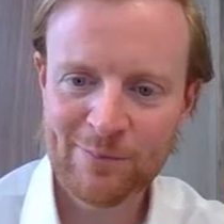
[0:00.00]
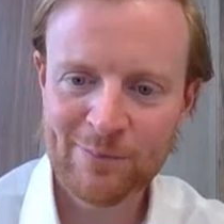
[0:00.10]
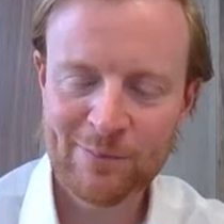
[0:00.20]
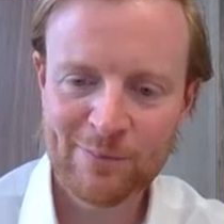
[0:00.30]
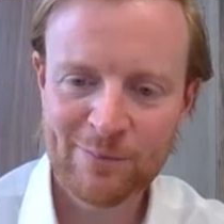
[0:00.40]

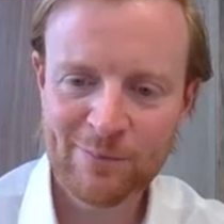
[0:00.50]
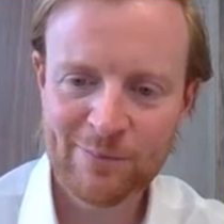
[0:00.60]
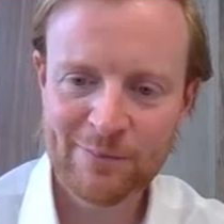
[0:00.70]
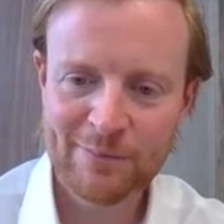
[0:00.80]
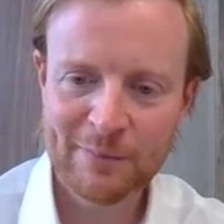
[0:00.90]

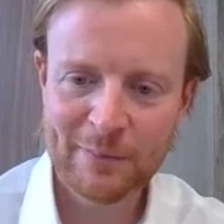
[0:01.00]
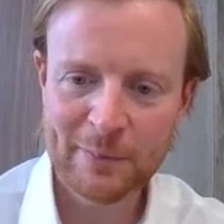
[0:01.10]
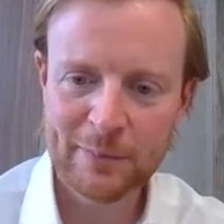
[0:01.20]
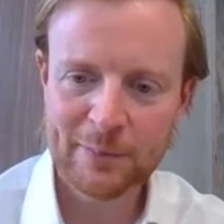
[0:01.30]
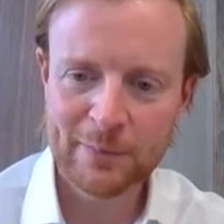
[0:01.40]

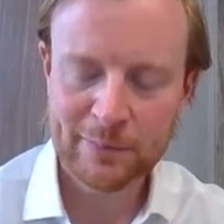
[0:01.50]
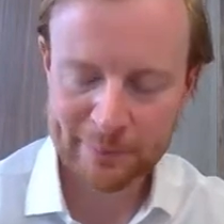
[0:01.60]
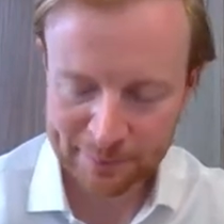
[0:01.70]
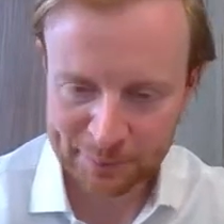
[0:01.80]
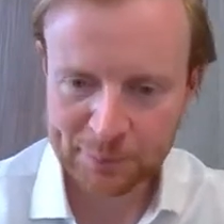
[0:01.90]

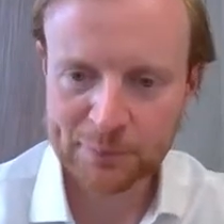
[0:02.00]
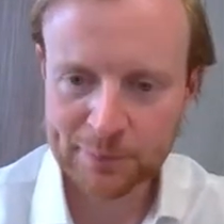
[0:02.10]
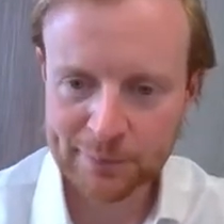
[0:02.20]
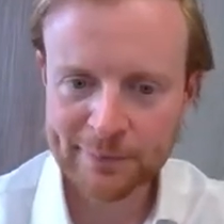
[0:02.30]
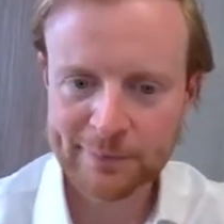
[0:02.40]

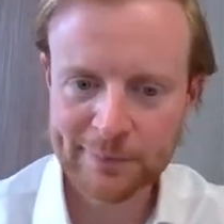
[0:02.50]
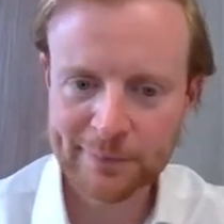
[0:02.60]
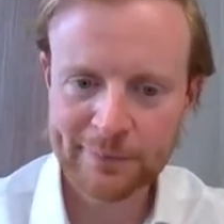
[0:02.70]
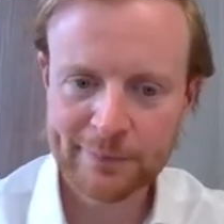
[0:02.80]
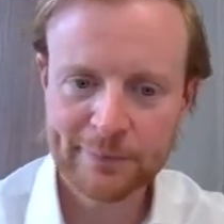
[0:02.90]

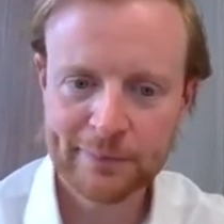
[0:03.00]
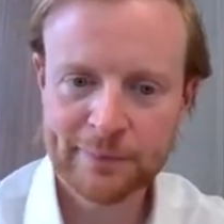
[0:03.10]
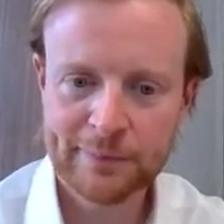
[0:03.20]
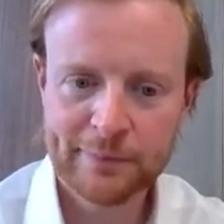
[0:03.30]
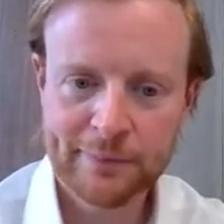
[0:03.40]

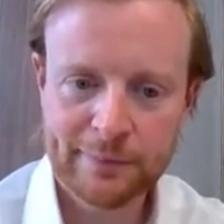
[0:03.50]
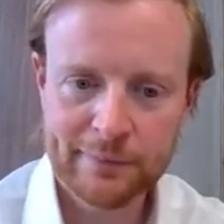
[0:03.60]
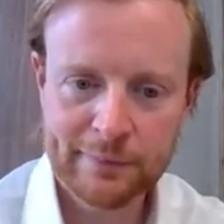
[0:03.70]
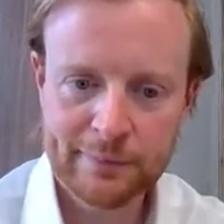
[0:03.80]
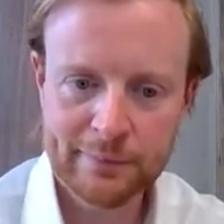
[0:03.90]

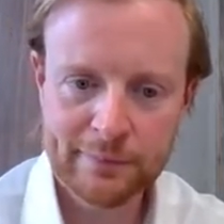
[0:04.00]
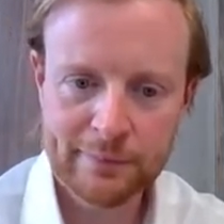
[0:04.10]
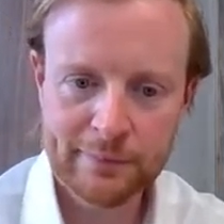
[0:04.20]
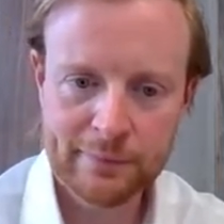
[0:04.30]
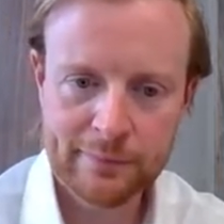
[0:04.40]

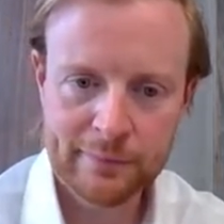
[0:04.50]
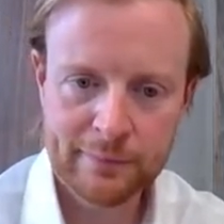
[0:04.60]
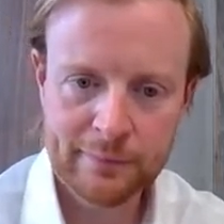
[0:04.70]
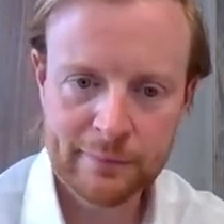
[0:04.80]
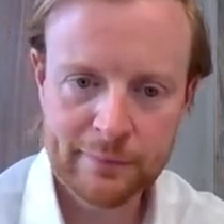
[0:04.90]

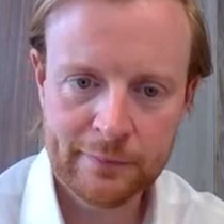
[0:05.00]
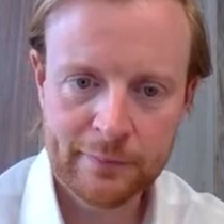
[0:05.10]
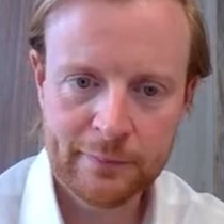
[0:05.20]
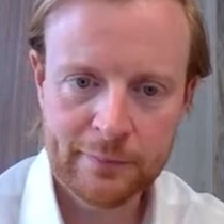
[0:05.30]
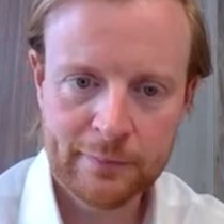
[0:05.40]

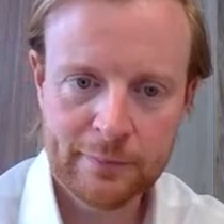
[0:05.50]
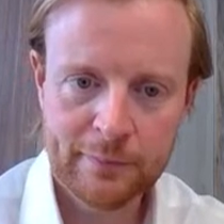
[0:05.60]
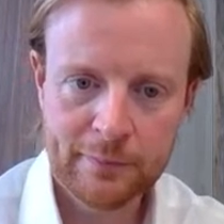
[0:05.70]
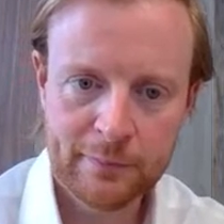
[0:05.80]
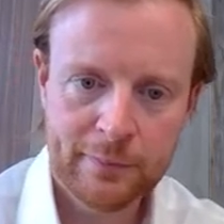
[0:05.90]

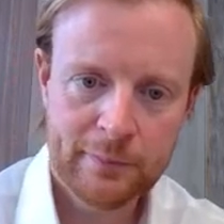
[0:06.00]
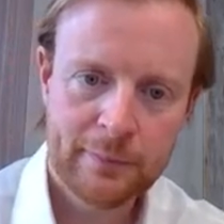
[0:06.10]
(not speaking)